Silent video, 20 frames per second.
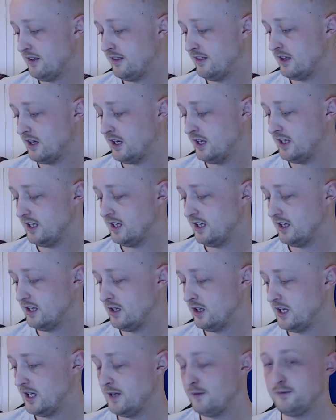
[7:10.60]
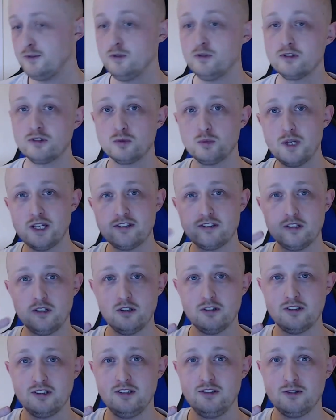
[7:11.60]
that if you sweat
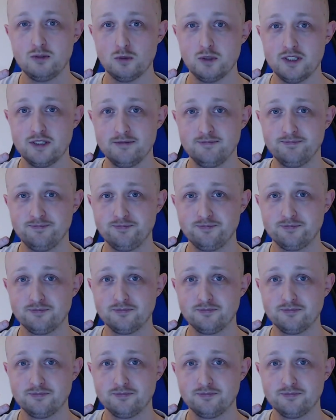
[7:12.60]
a lot into it,